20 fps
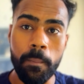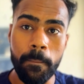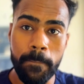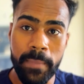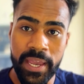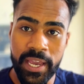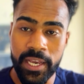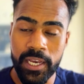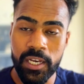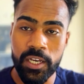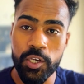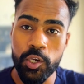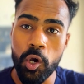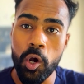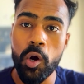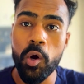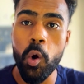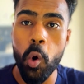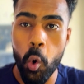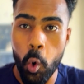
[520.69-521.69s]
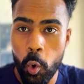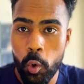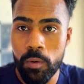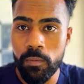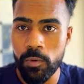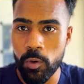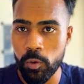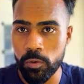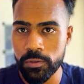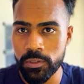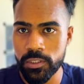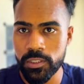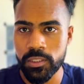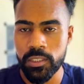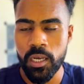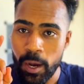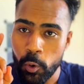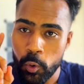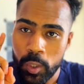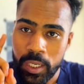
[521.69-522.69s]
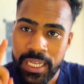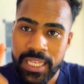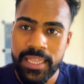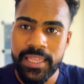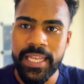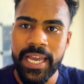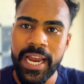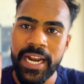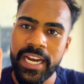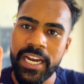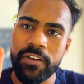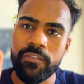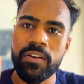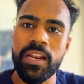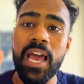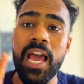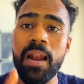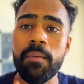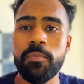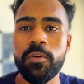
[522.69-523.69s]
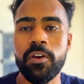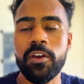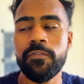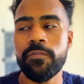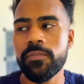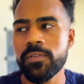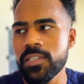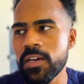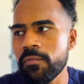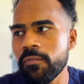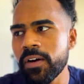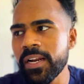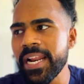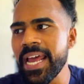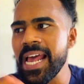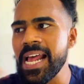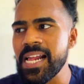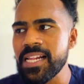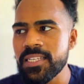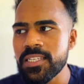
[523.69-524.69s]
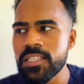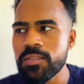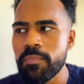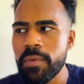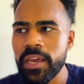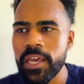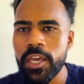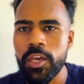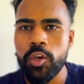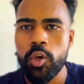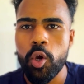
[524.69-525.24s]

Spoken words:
make your own notes, only then it will help you. If someone else is making